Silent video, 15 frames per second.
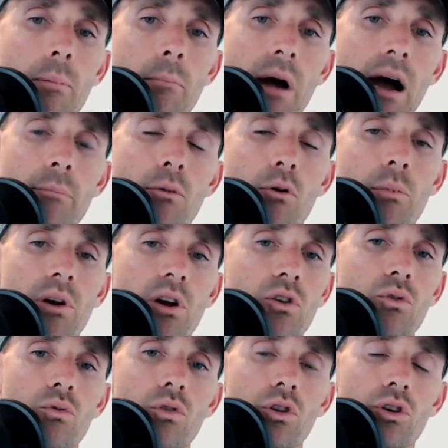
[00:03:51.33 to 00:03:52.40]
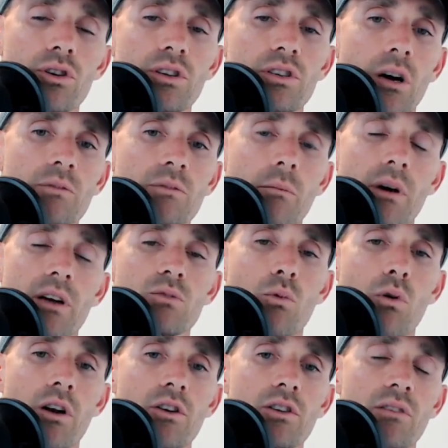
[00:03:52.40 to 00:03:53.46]
pop open a cooler and dump some ice
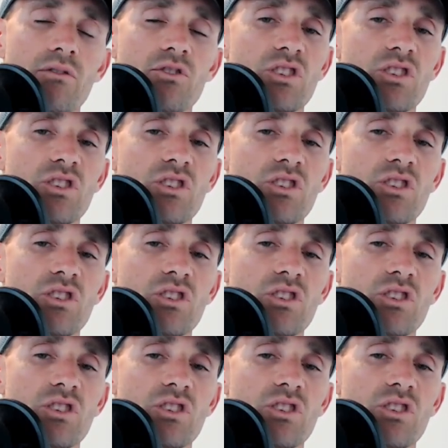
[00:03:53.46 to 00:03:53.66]
water or something,